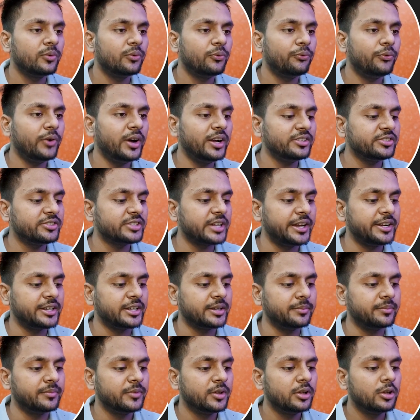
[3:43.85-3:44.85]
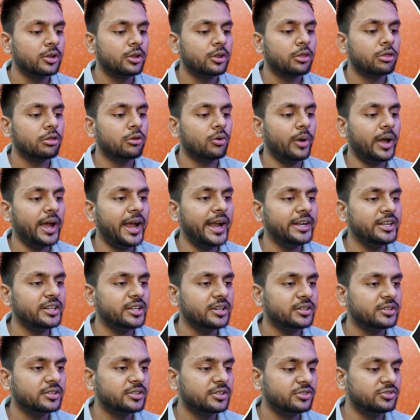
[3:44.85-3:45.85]
first item. So at
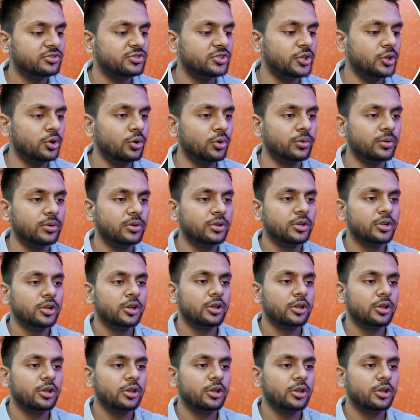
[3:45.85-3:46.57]
0.